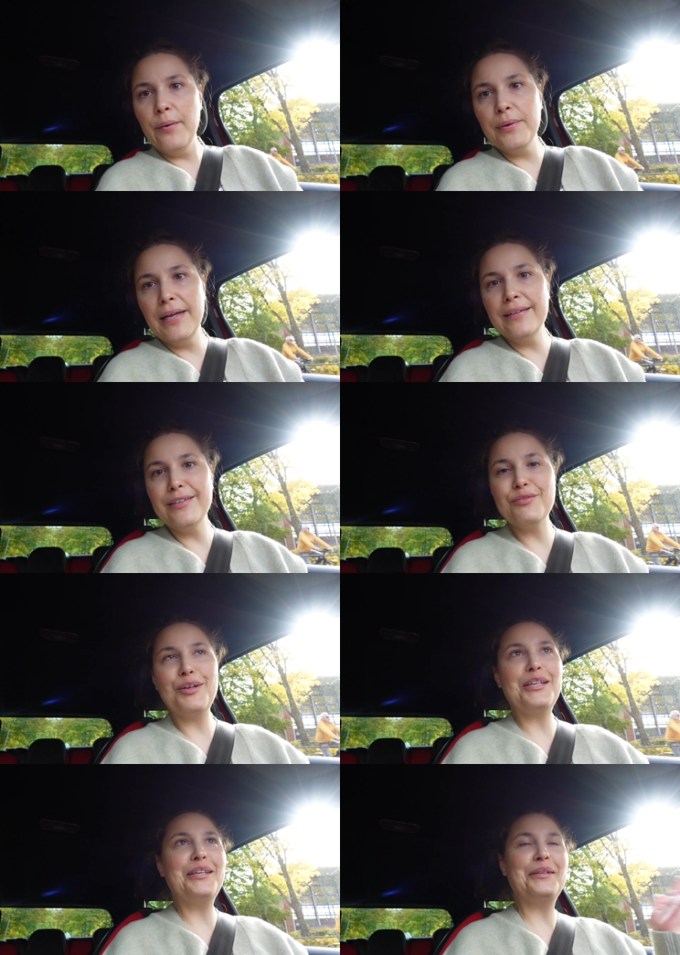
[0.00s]
I will end this
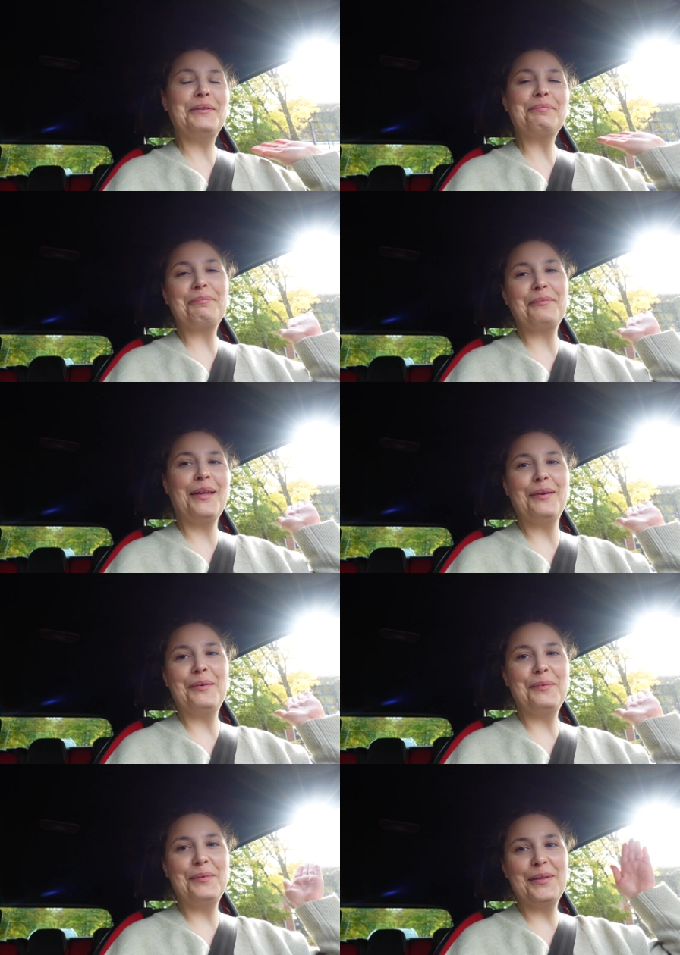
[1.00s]
vlog here
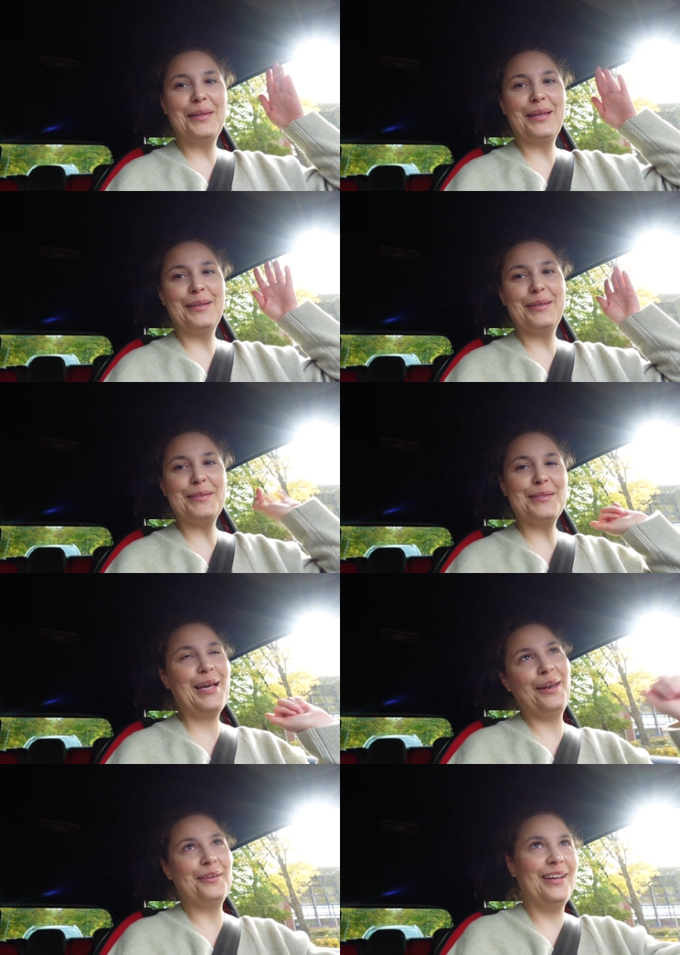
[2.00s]
with the
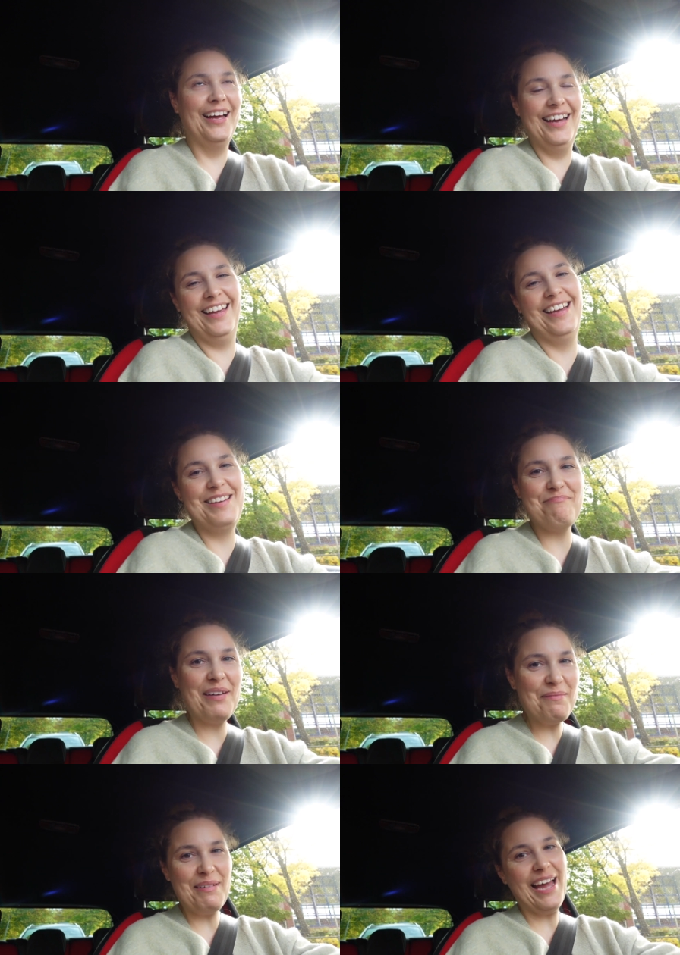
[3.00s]
sun in
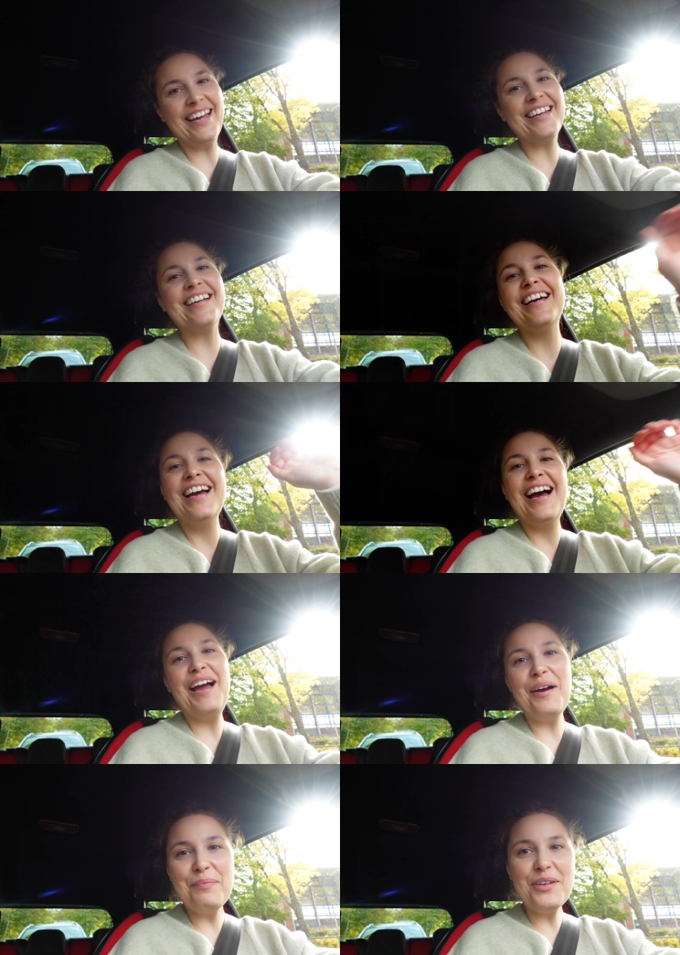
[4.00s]
my back.
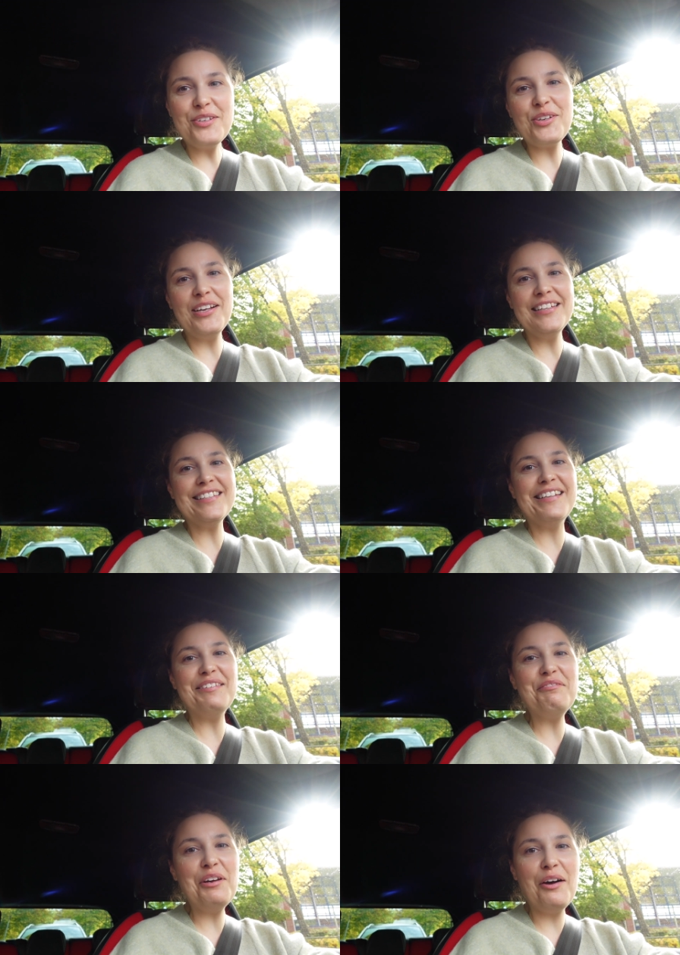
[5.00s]
I hope you enjoyed this
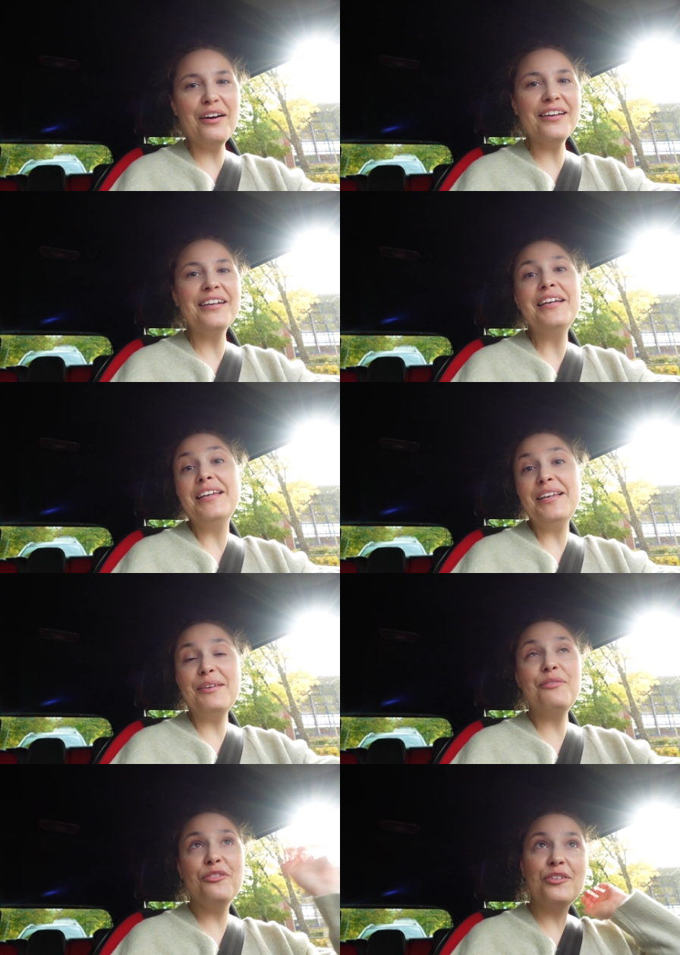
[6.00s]
little vlog.
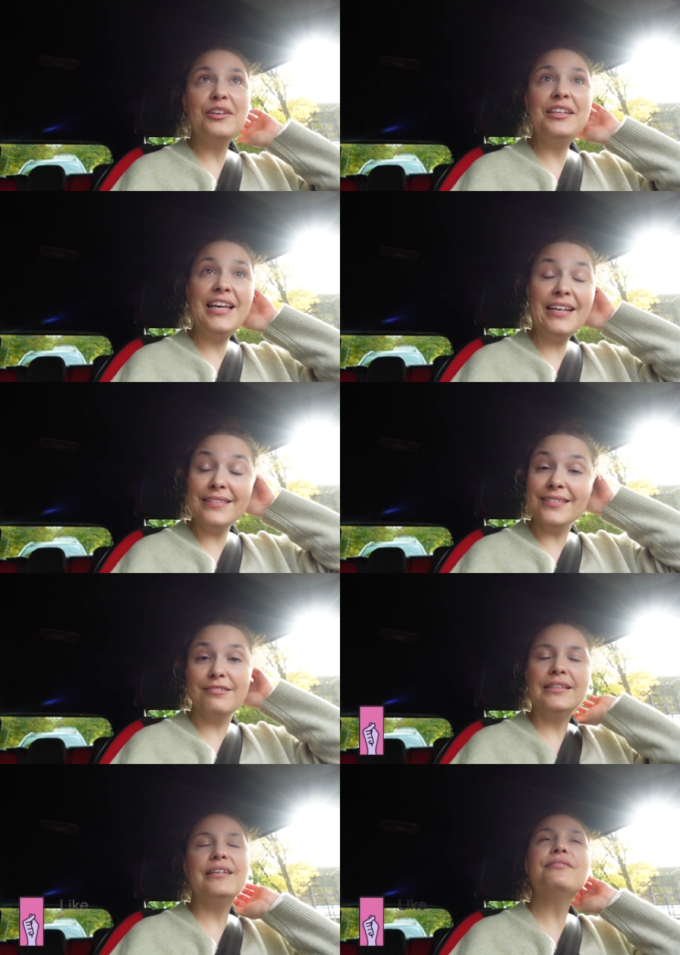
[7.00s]
If yes,
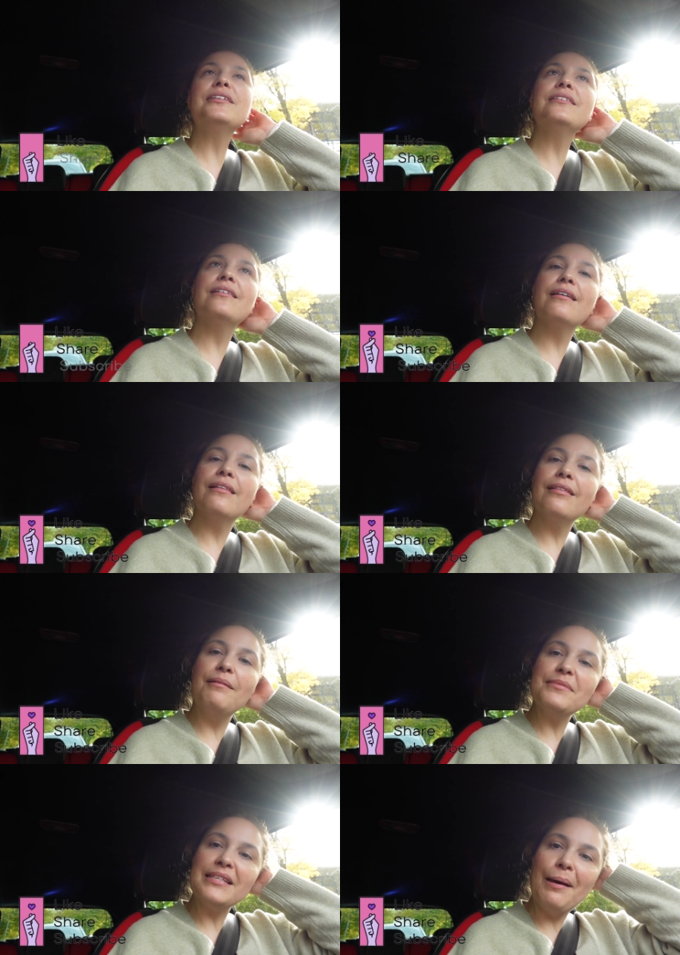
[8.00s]
give it a
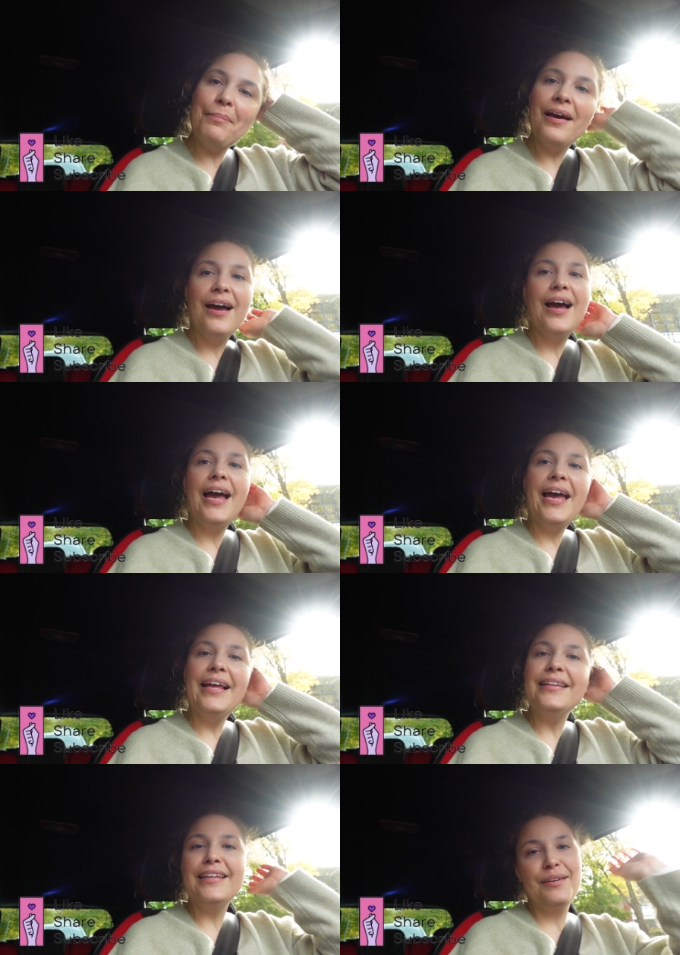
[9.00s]
thumbs up,
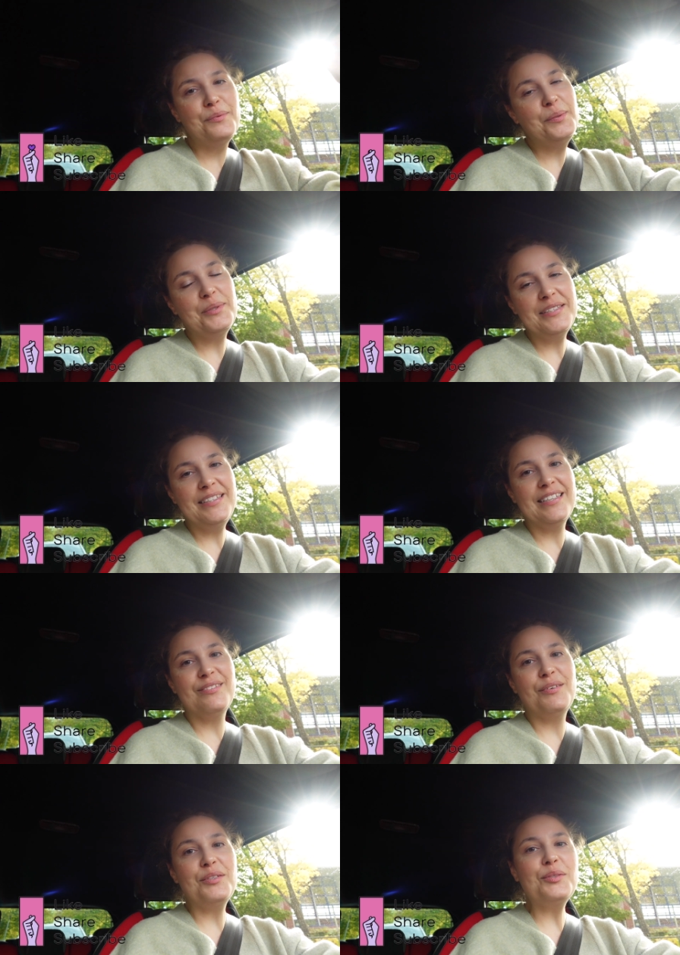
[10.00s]
and then we will see
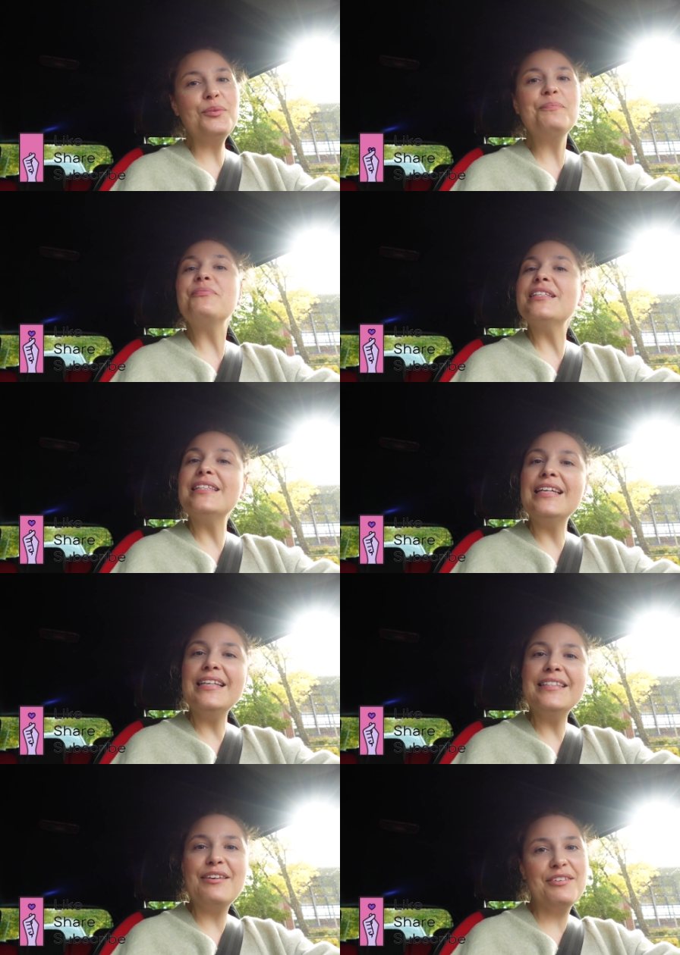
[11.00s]
us very soon. Stay
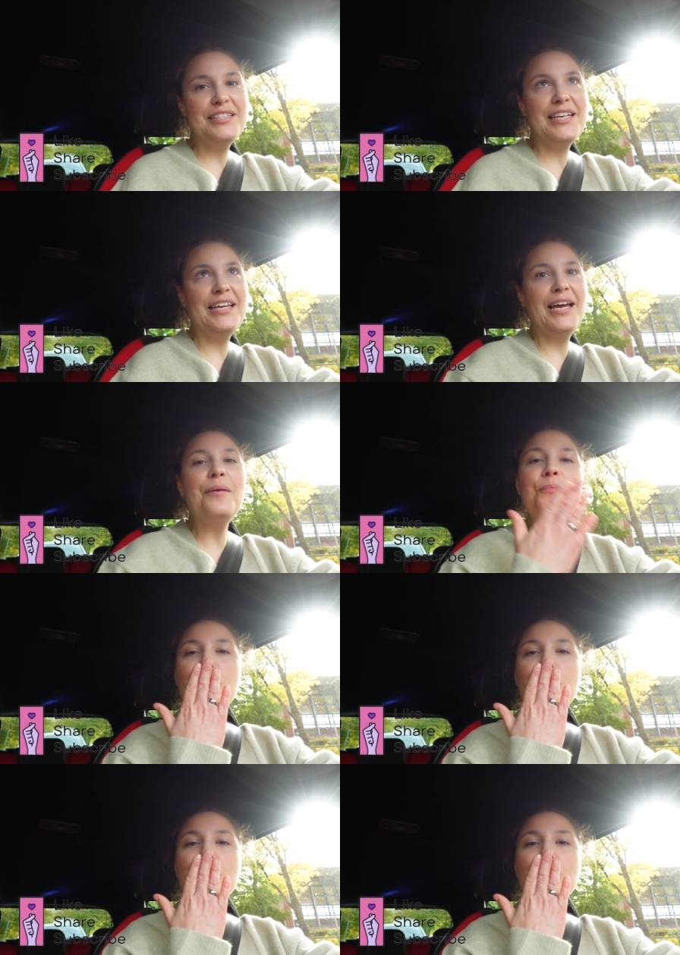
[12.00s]
safe and take care.